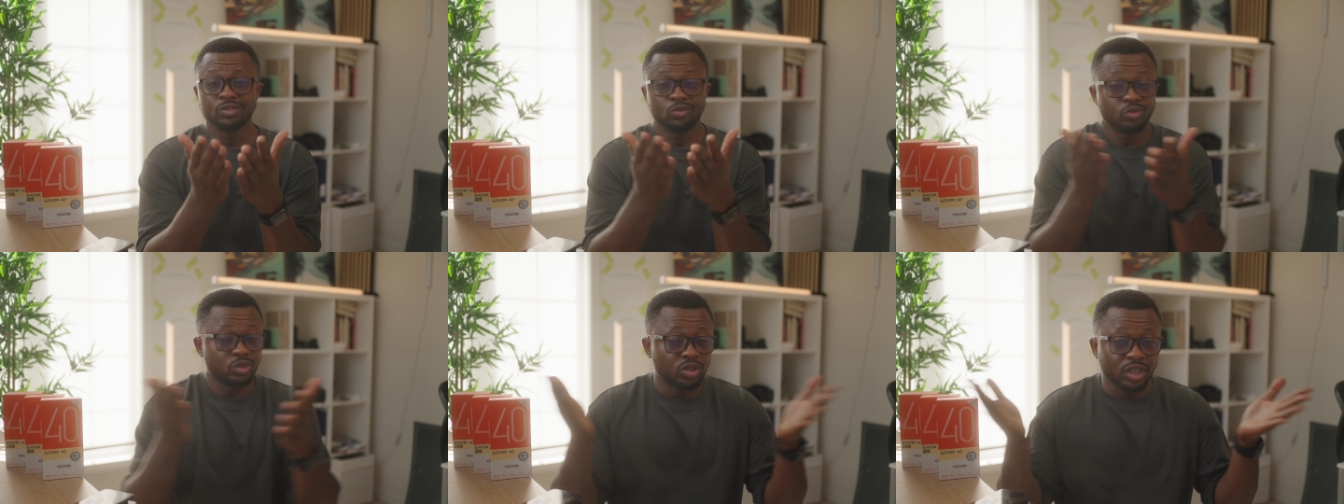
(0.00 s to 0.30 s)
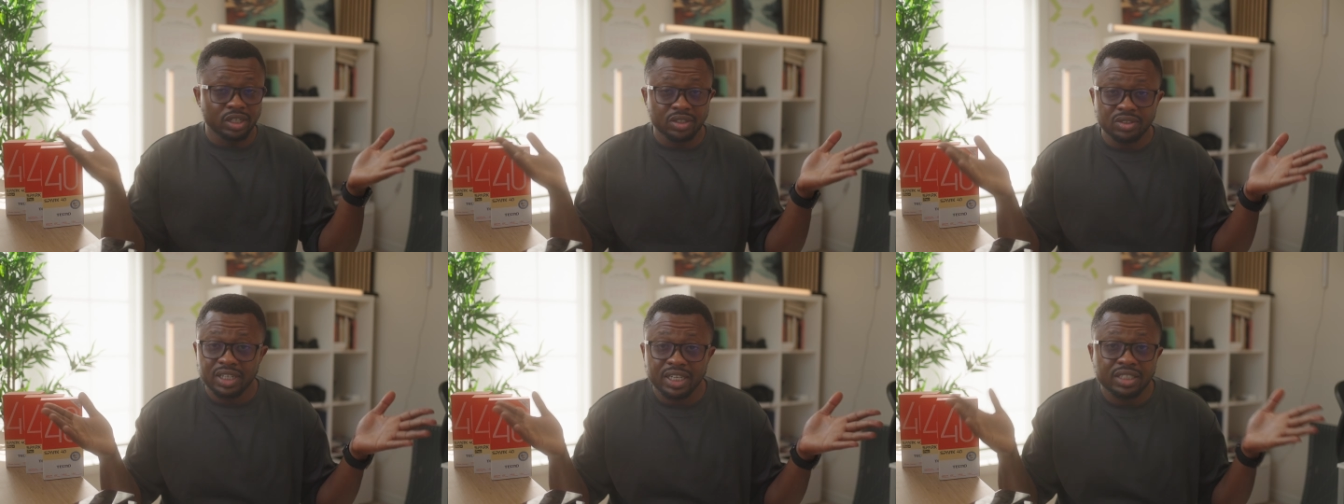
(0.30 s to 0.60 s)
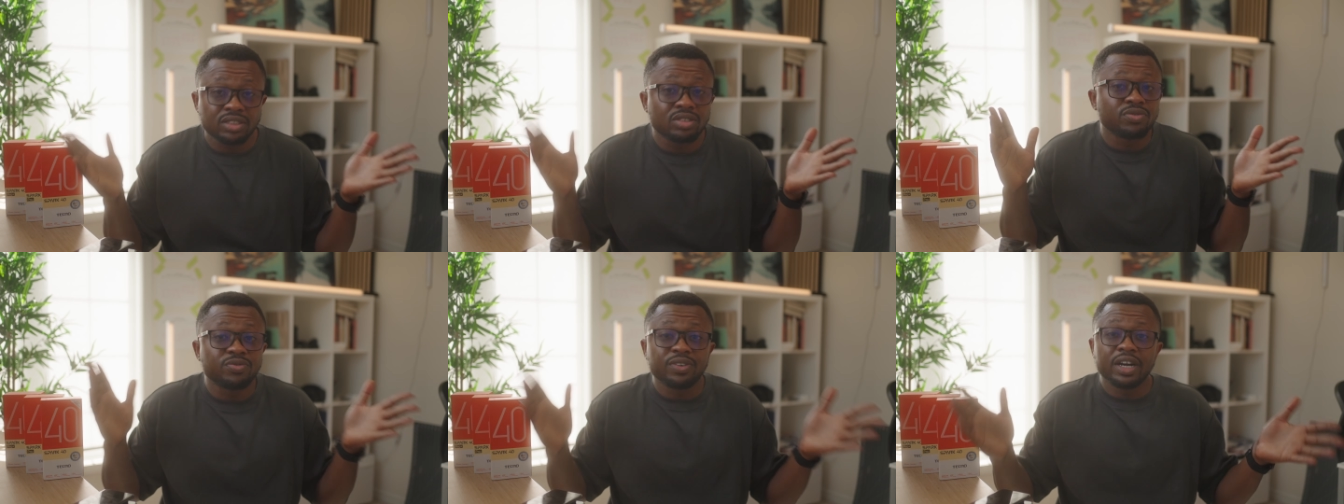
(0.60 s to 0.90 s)
We're trying to
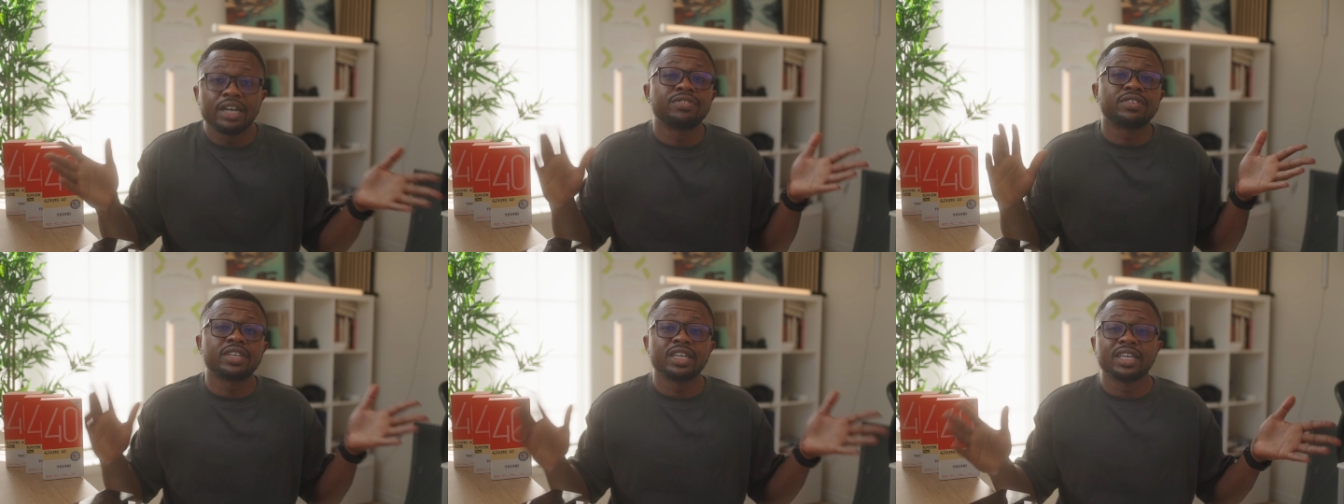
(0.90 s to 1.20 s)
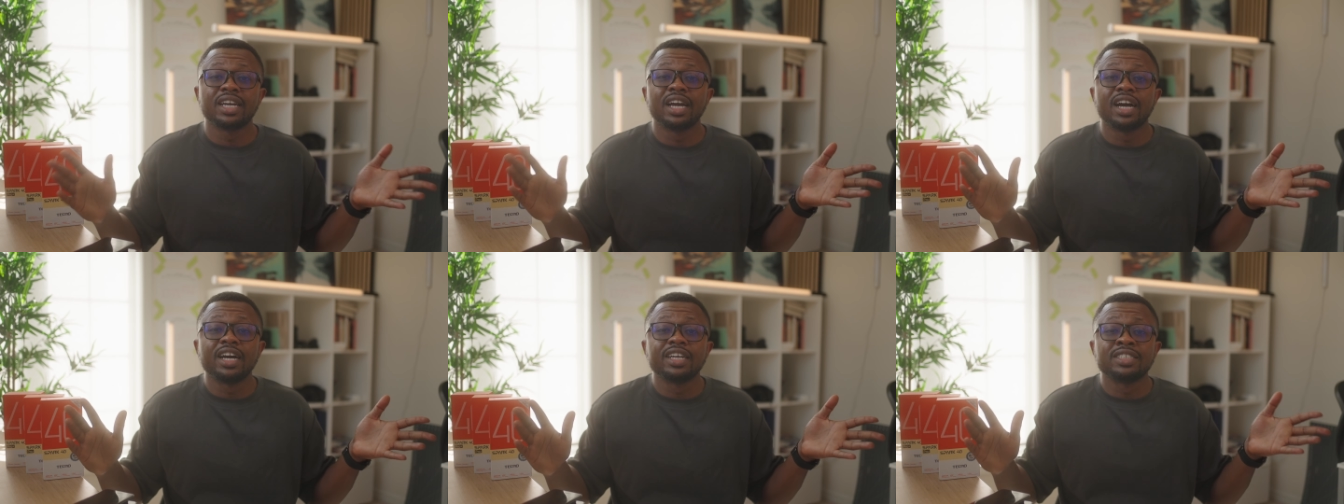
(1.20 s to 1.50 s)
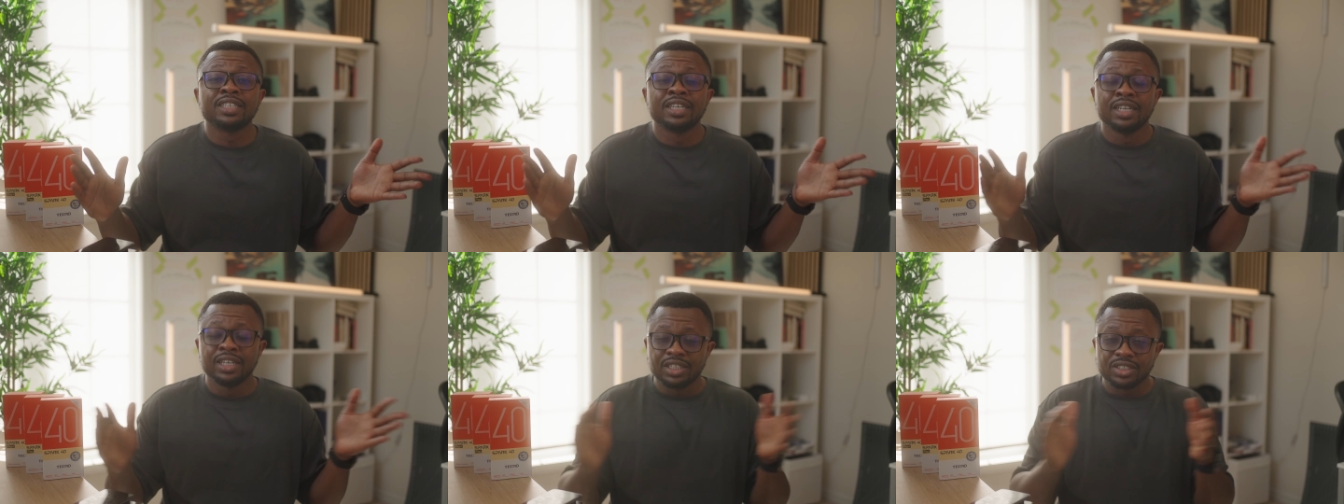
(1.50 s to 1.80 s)
get to 5K,
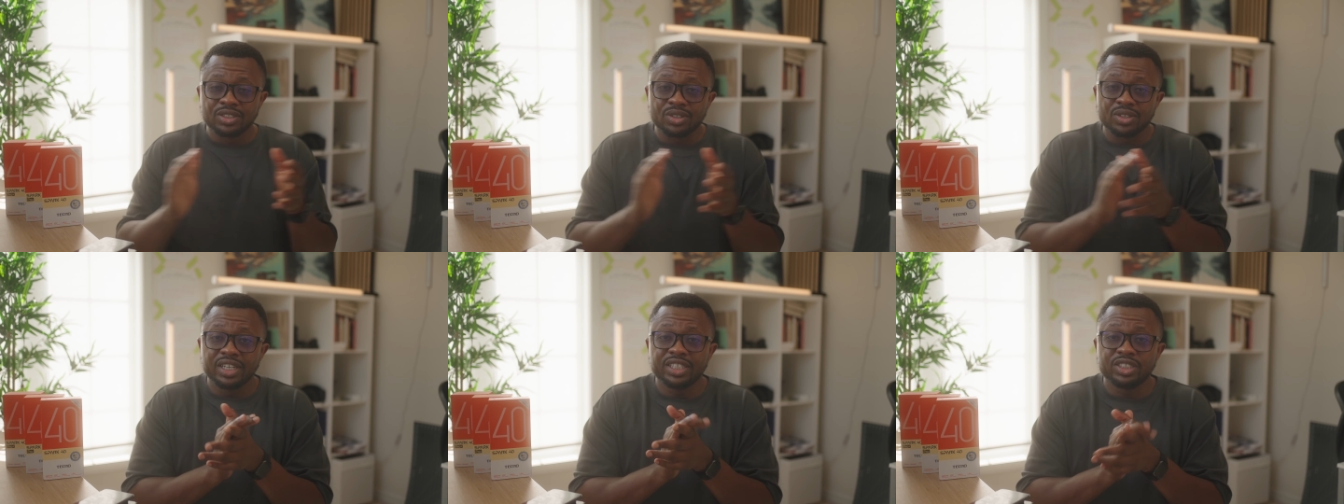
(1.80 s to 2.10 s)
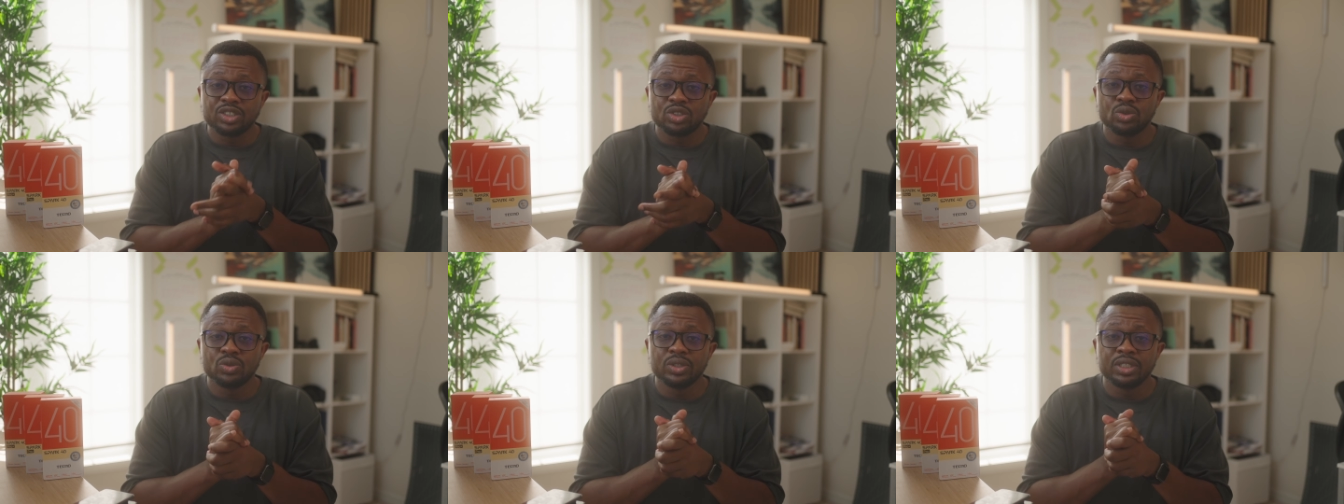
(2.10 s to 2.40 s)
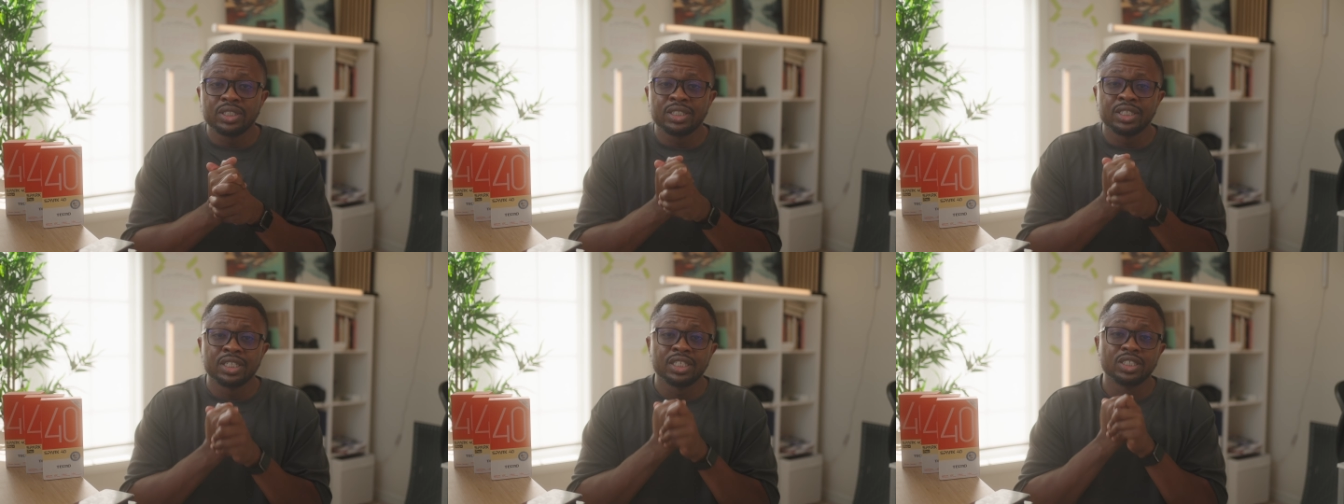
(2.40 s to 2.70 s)
guys, so let's do
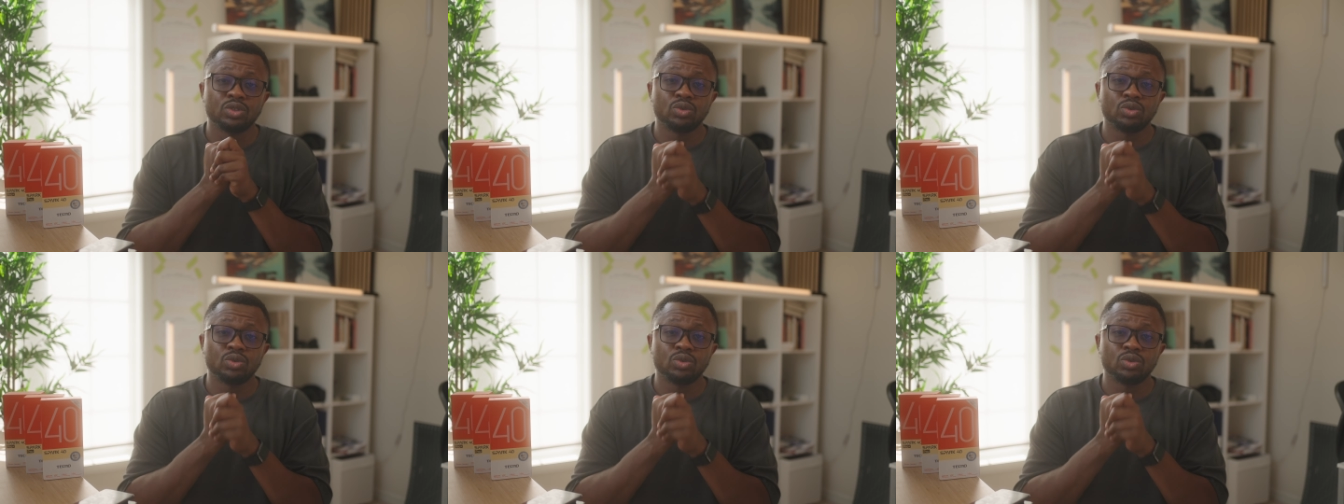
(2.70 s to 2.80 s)
it.